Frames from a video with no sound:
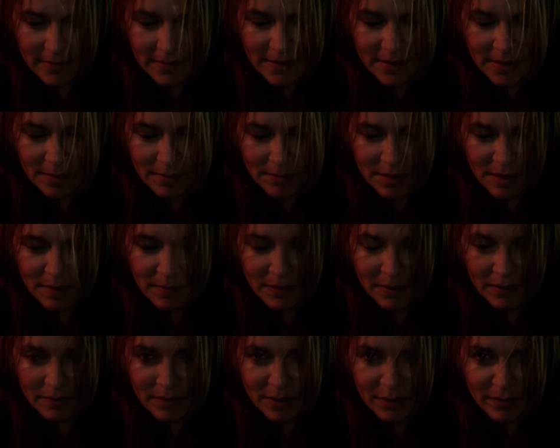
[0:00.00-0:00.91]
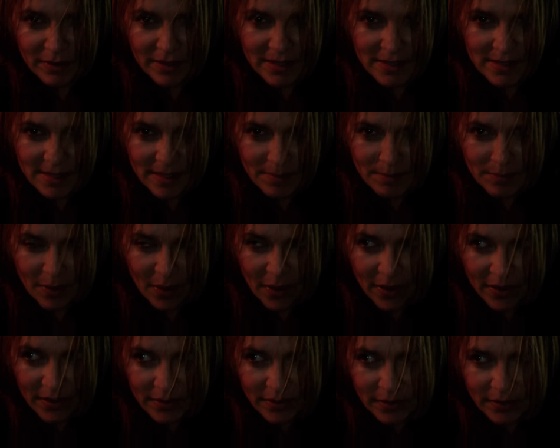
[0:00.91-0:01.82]
Some people have been with the same
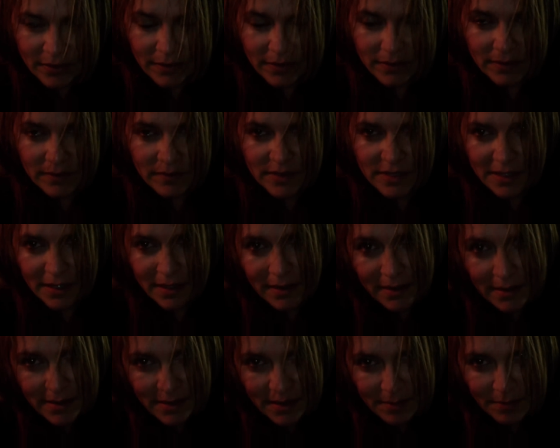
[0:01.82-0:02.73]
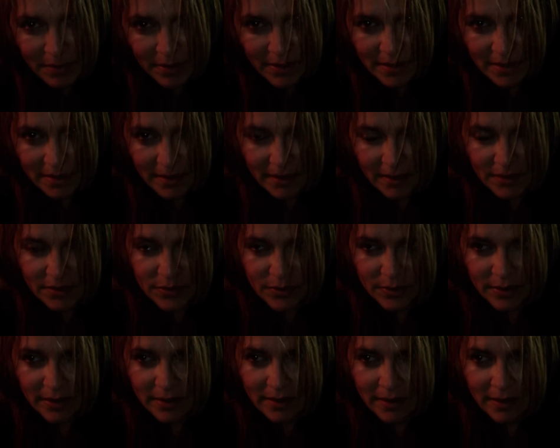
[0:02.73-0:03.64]
partner or have stayed in the same part of the
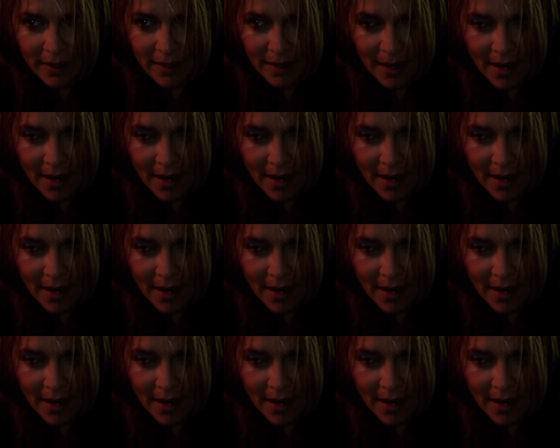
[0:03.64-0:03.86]
country.